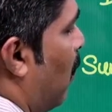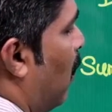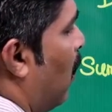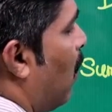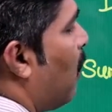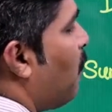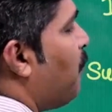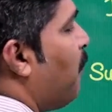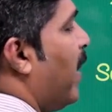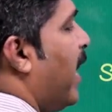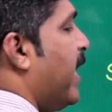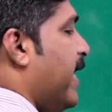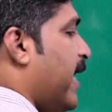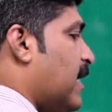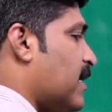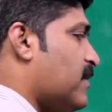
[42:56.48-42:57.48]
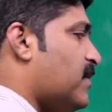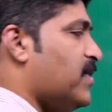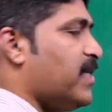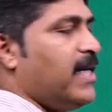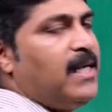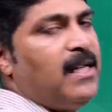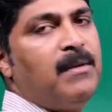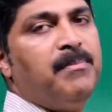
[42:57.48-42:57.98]
of an
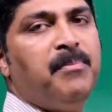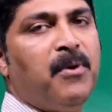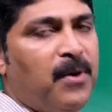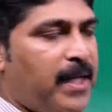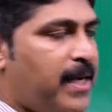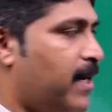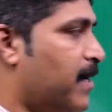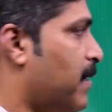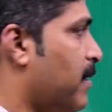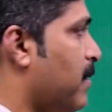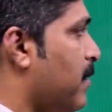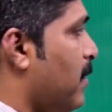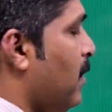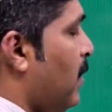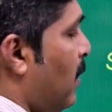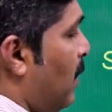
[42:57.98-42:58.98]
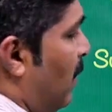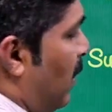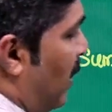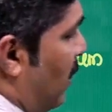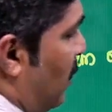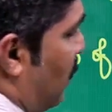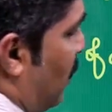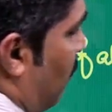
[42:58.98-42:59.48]
n-sided polygon,
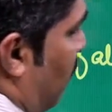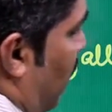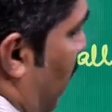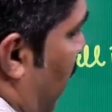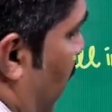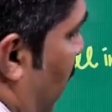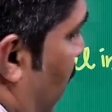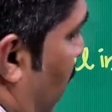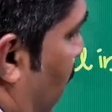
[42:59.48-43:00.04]
that is simply